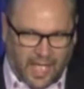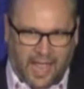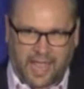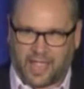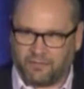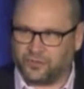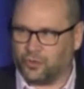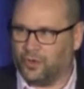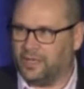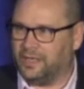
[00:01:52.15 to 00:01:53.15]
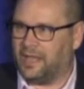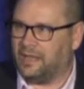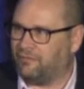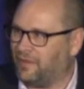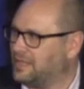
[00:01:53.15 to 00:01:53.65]
I have joined
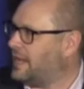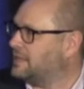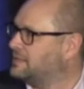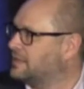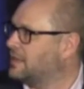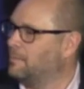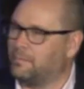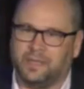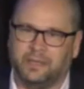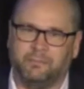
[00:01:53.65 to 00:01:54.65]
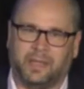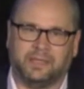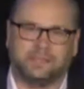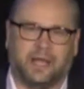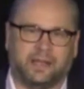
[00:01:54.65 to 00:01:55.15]
a fantastic company
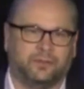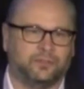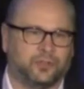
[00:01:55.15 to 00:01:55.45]
based out of New